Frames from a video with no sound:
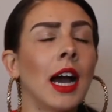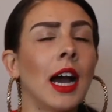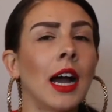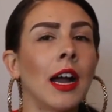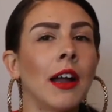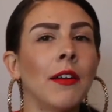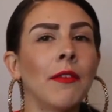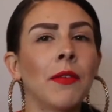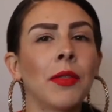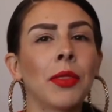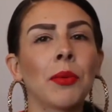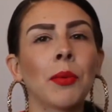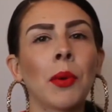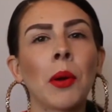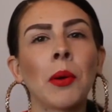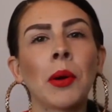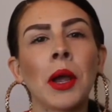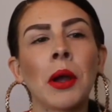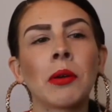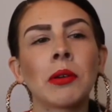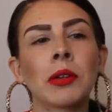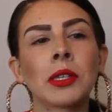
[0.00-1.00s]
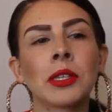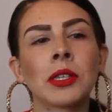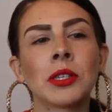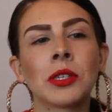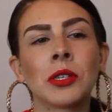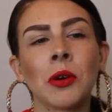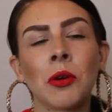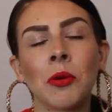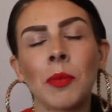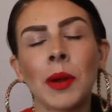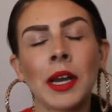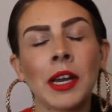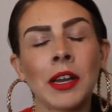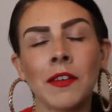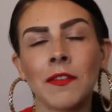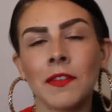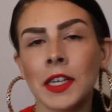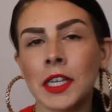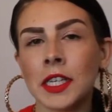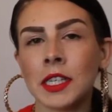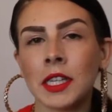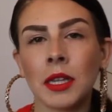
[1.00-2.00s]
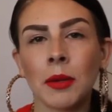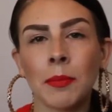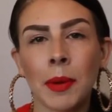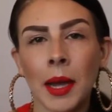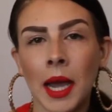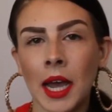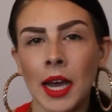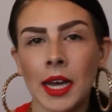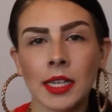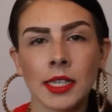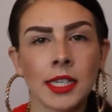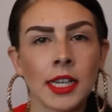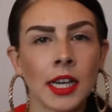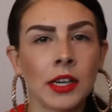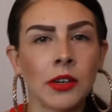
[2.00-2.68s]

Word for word: I've thrown out so many of these in the past.